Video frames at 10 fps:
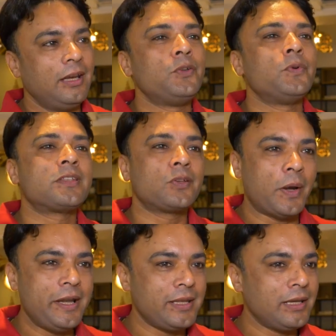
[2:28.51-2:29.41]
it was
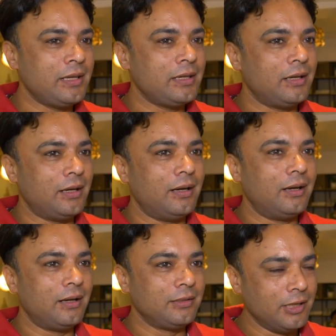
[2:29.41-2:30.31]
quite a
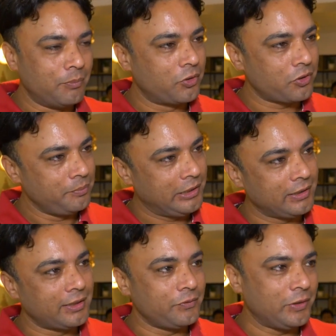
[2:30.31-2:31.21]
uh, number of
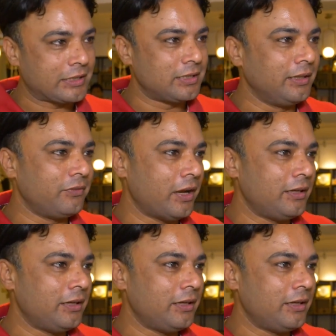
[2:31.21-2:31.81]
meetings that we actually